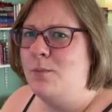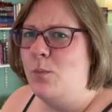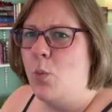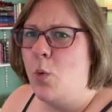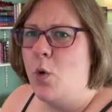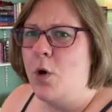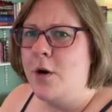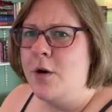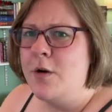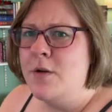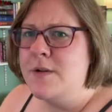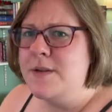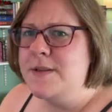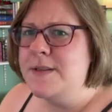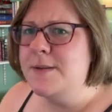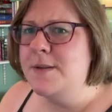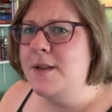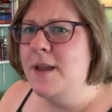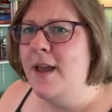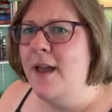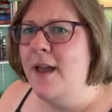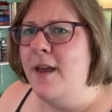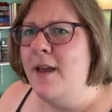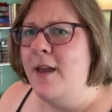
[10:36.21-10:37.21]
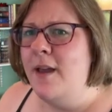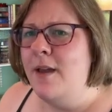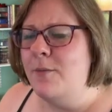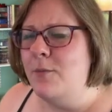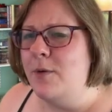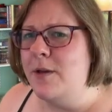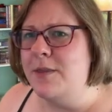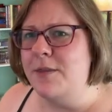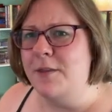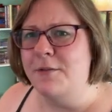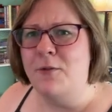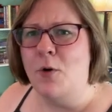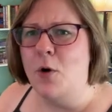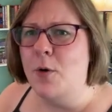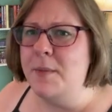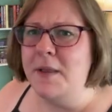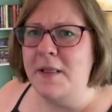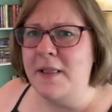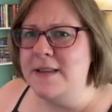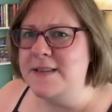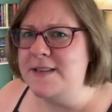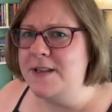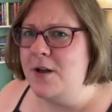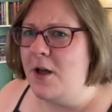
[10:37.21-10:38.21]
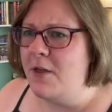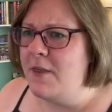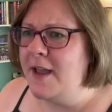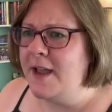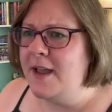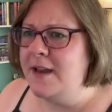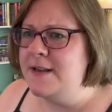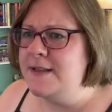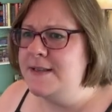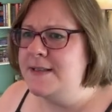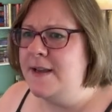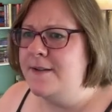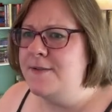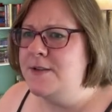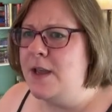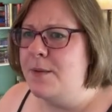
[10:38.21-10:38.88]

works with the formulas and all that kind of stuff.